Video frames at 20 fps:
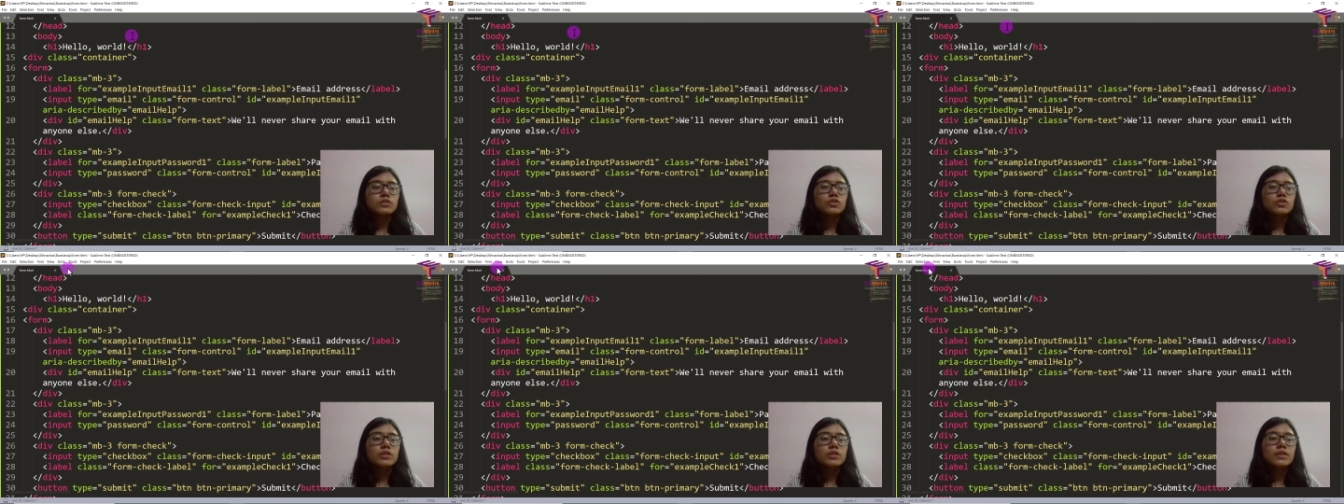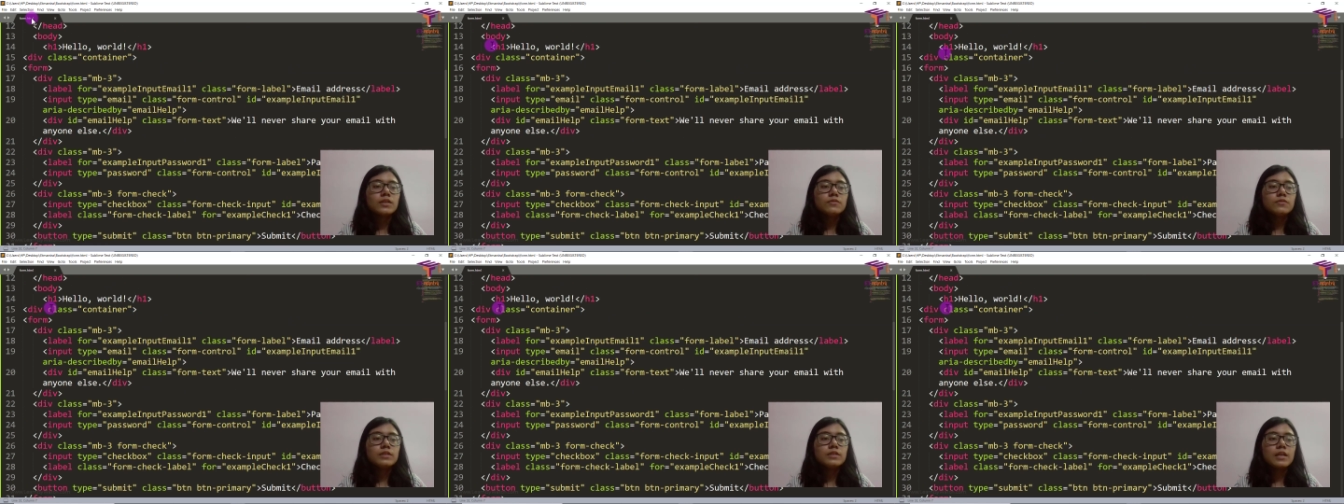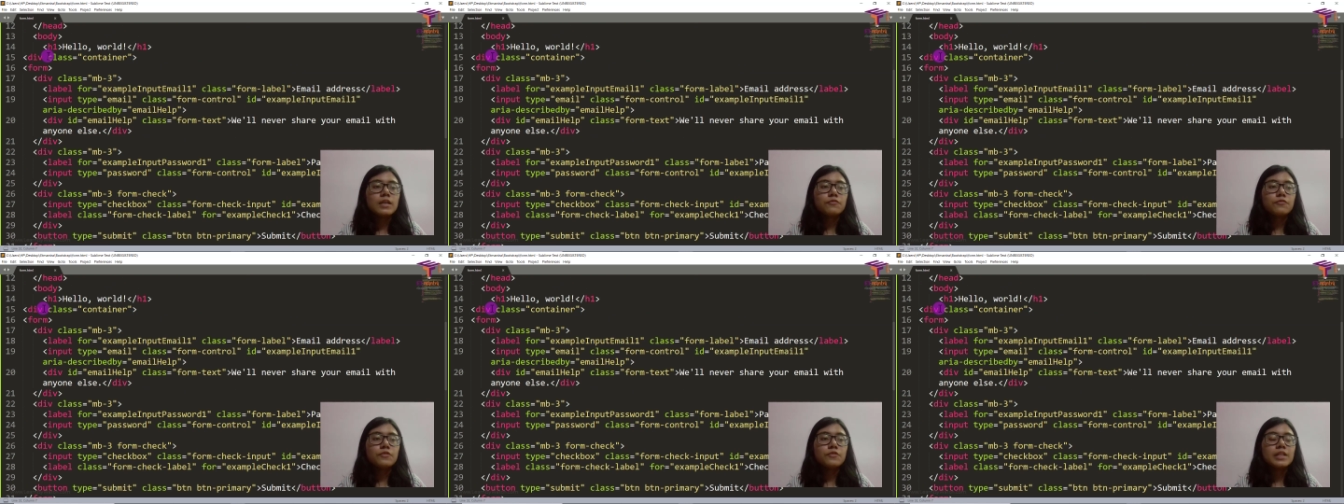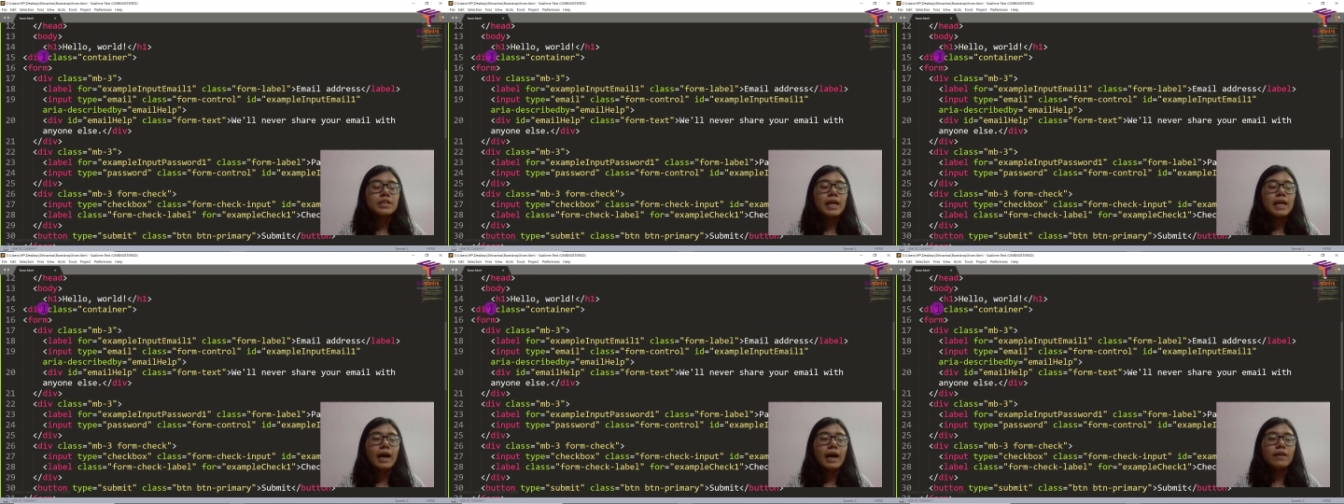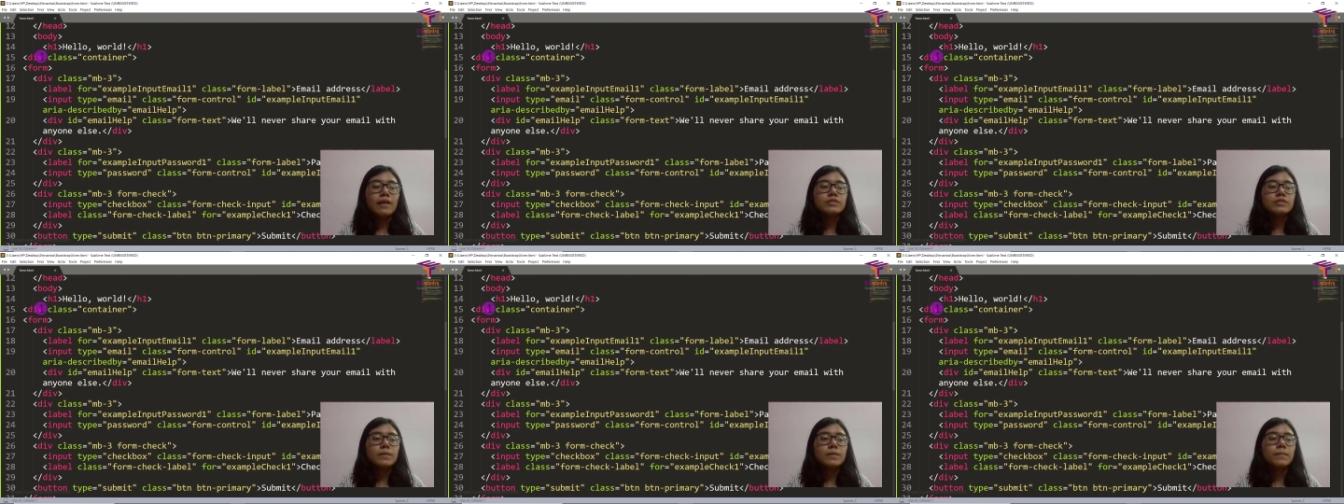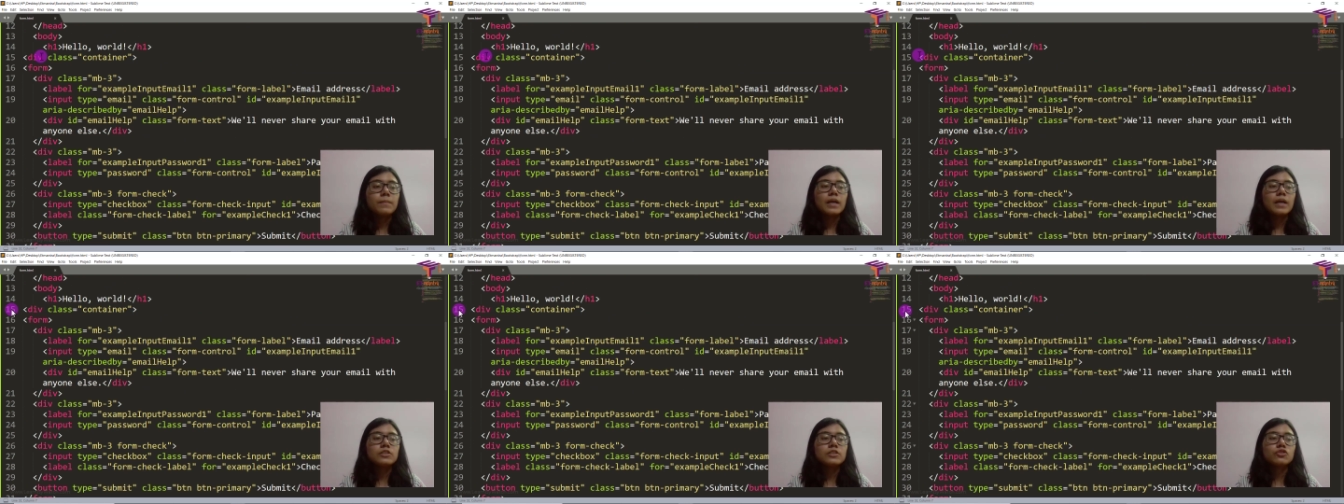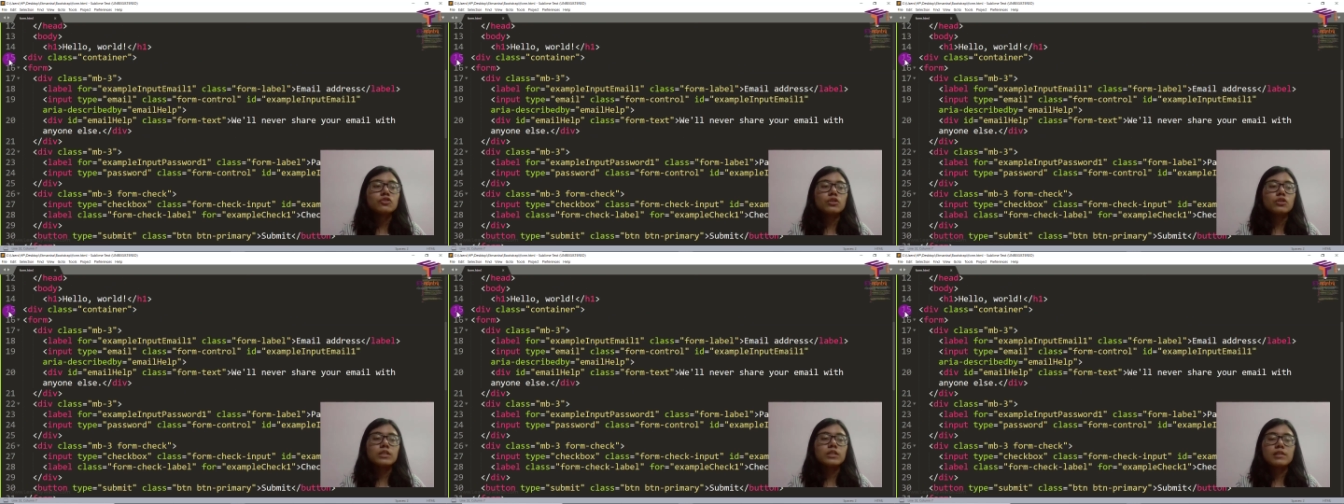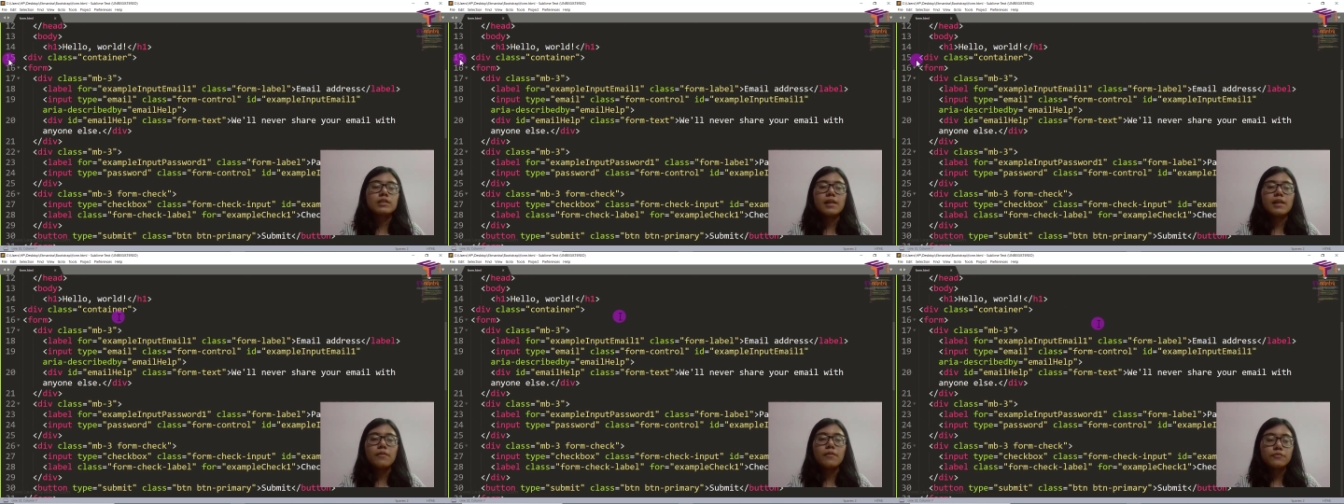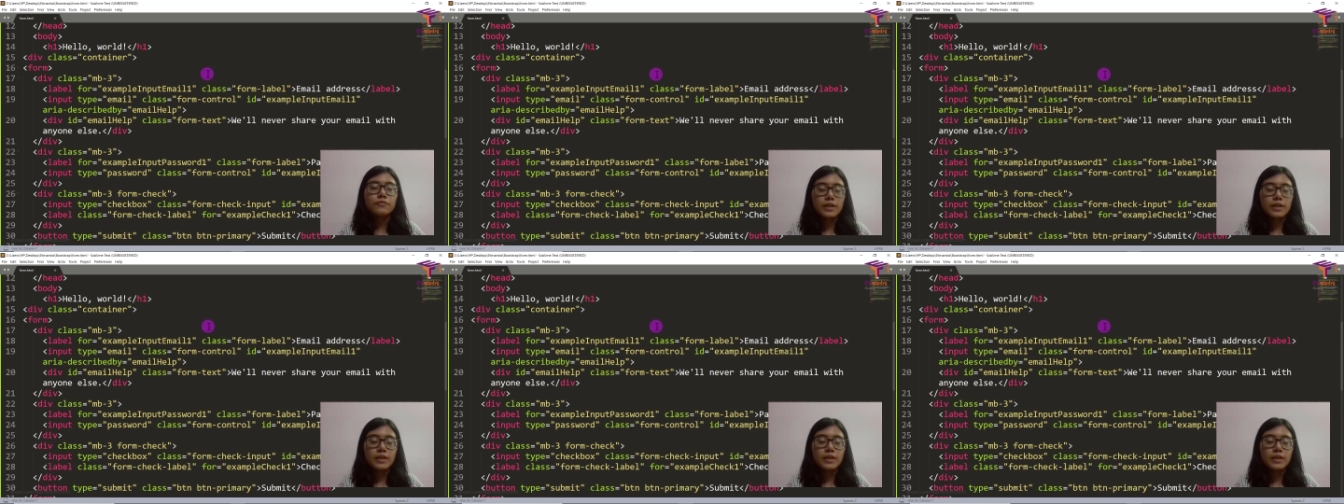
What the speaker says: so the div will have some margin on its left